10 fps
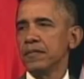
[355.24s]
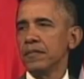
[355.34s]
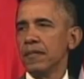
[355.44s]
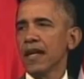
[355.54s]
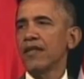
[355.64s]

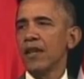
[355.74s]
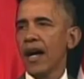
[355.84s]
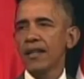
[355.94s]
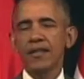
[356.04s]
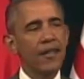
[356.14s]
Like the
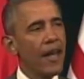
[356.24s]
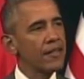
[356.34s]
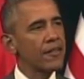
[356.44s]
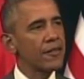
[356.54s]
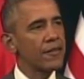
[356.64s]
United
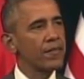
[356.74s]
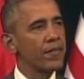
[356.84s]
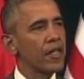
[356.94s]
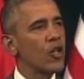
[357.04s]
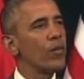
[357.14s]
States,
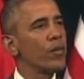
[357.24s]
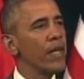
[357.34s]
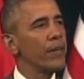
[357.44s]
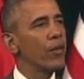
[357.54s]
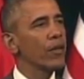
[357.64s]
the Cuban
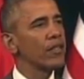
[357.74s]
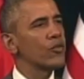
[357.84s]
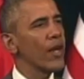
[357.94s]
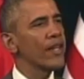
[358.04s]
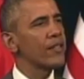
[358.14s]
people can
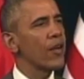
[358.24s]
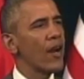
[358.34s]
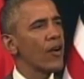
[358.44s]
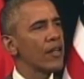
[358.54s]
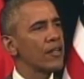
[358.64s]
trace their
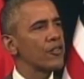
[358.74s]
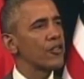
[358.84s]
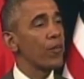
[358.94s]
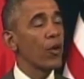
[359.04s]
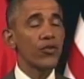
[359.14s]
heritage
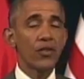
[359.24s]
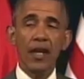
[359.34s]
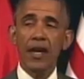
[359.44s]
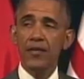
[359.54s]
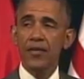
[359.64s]
to both
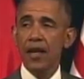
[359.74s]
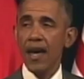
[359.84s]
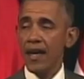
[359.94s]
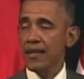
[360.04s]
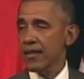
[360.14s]
slaves
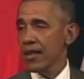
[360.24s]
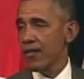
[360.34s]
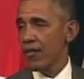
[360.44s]
and slave